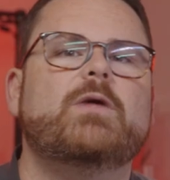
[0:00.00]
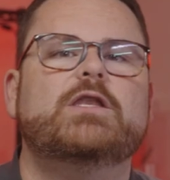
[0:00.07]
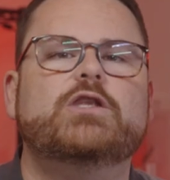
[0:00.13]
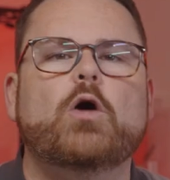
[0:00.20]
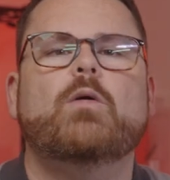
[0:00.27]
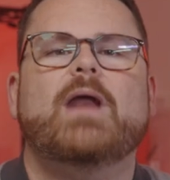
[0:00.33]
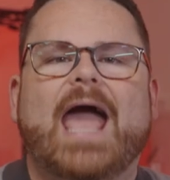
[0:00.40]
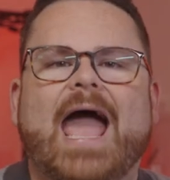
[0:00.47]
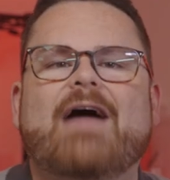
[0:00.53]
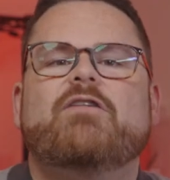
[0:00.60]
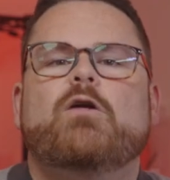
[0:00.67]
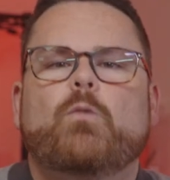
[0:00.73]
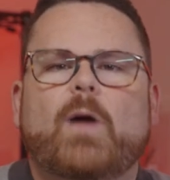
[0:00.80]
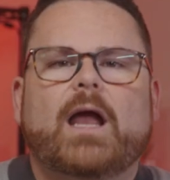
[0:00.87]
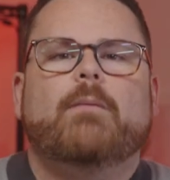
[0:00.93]
we don't have a
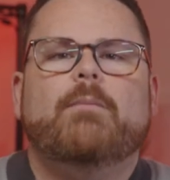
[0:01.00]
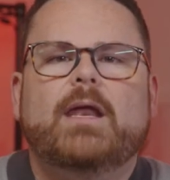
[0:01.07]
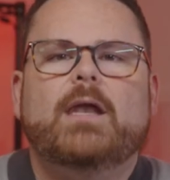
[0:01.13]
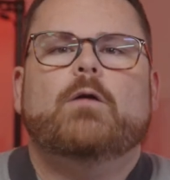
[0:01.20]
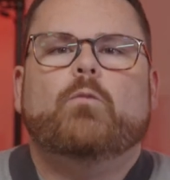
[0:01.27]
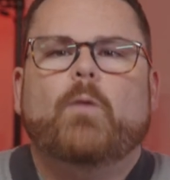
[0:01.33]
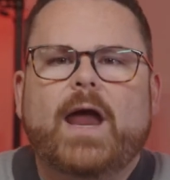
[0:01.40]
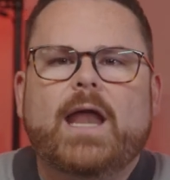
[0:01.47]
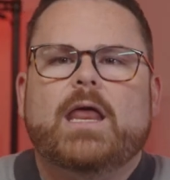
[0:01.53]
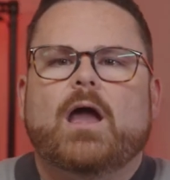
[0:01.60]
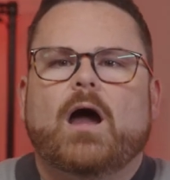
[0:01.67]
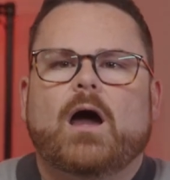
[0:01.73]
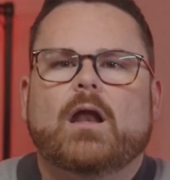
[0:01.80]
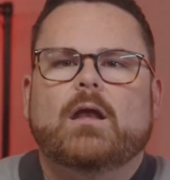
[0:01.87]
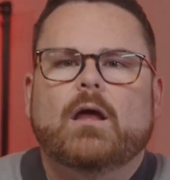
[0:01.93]
recommended
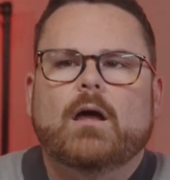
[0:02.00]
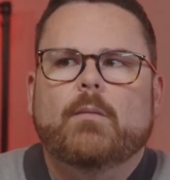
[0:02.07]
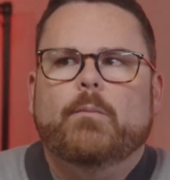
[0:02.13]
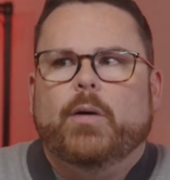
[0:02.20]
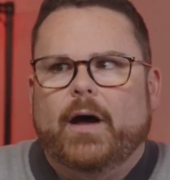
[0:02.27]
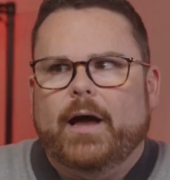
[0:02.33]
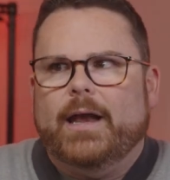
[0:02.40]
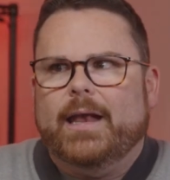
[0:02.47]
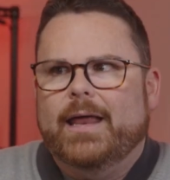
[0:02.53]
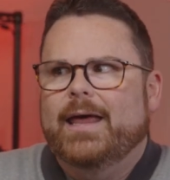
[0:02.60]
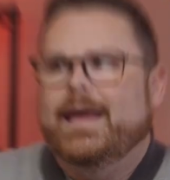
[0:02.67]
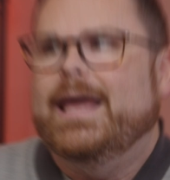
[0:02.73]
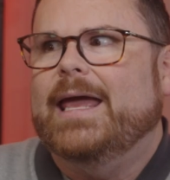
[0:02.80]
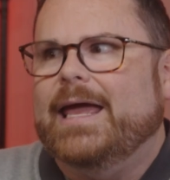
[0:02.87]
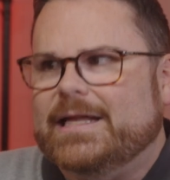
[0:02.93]
Radeon, but
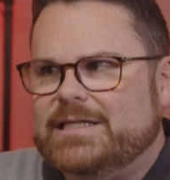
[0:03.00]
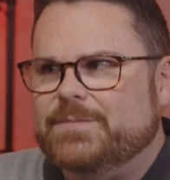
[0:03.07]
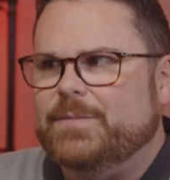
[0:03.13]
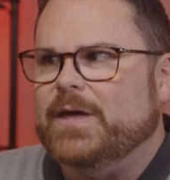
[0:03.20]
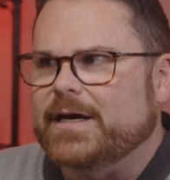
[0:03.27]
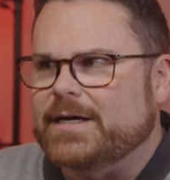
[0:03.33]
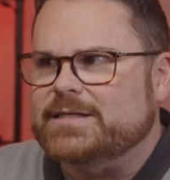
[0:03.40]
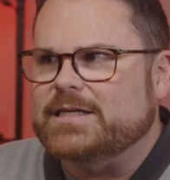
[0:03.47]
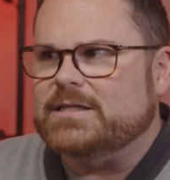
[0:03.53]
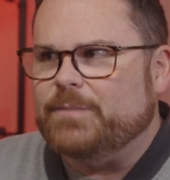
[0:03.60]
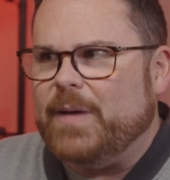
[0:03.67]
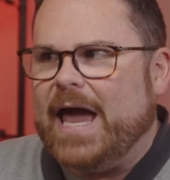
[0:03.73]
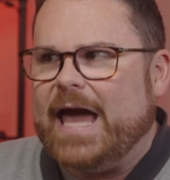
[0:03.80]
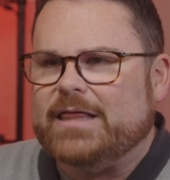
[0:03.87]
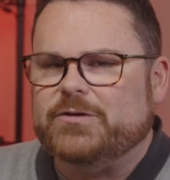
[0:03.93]
it's because it's
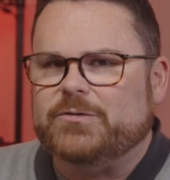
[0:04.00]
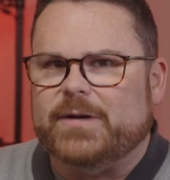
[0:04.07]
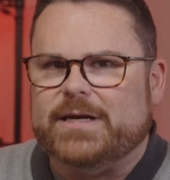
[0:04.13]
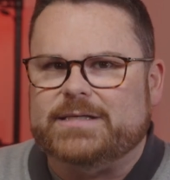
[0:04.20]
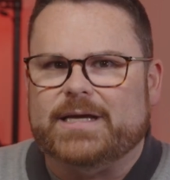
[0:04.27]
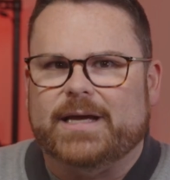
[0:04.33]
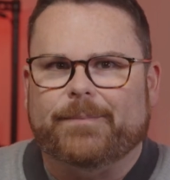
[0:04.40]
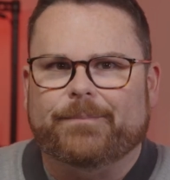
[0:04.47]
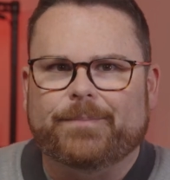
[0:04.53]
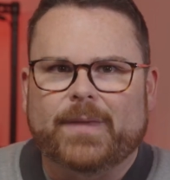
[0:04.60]
path tracing.